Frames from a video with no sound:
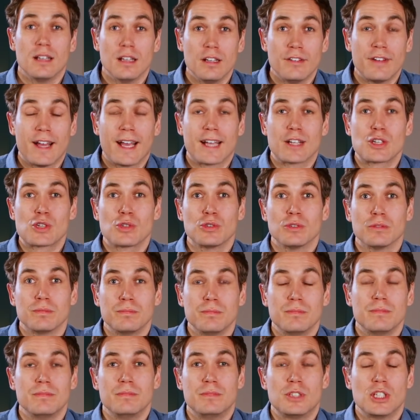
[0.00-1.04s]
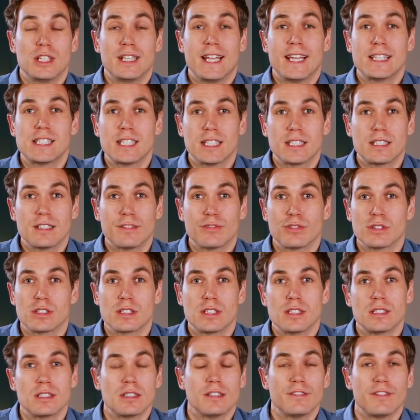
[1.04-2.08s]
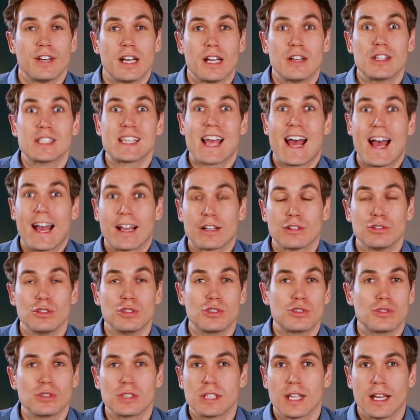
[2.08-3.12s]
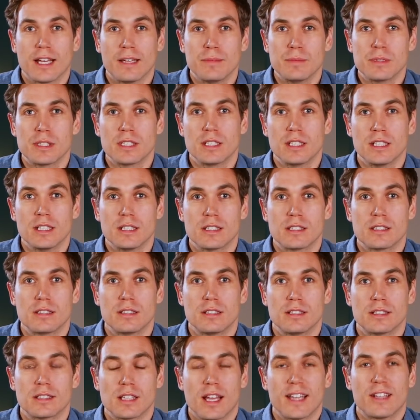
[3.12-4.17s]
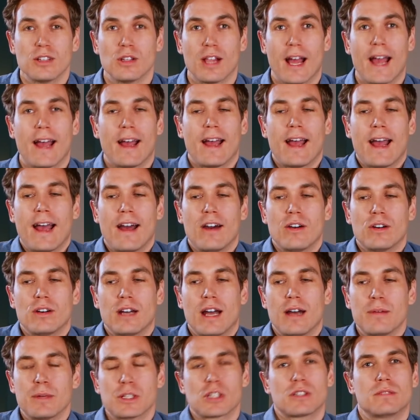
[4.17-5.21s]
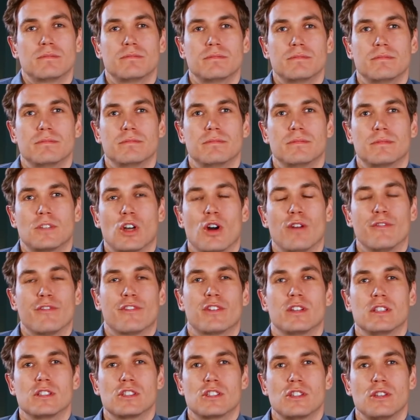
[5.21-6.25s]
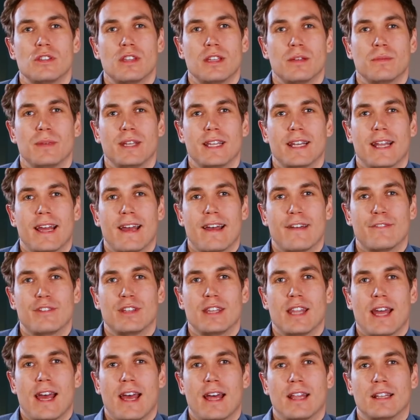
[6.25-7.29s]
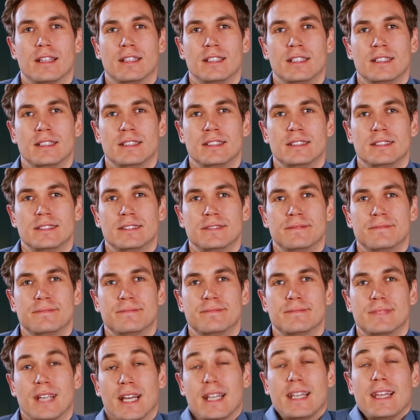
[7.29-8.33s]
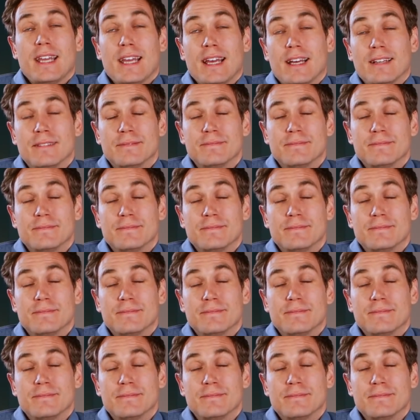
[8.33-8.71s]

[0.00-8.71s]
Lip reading: of actual genetic differences in the virus at crucial times in its cycle. How much confidence do you think we can have in that idea?